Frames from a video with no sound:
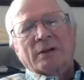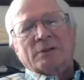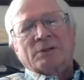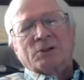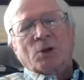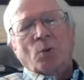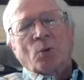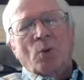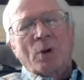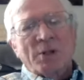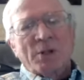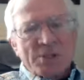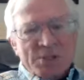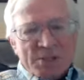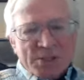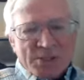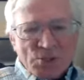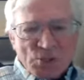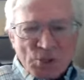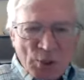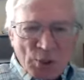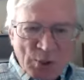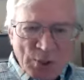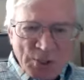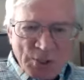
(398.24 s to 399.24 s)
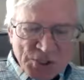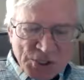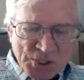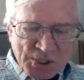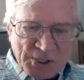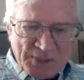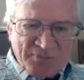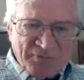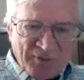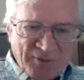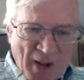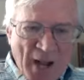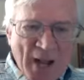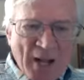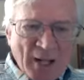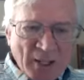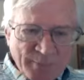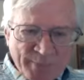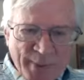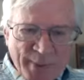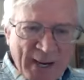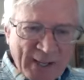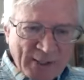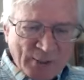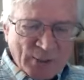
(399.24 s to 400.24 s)
So as soon as she
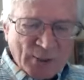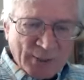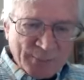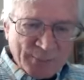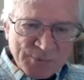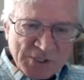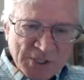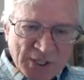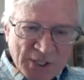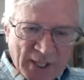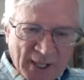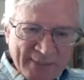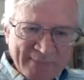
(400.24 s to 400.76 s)
filed bankruptcy,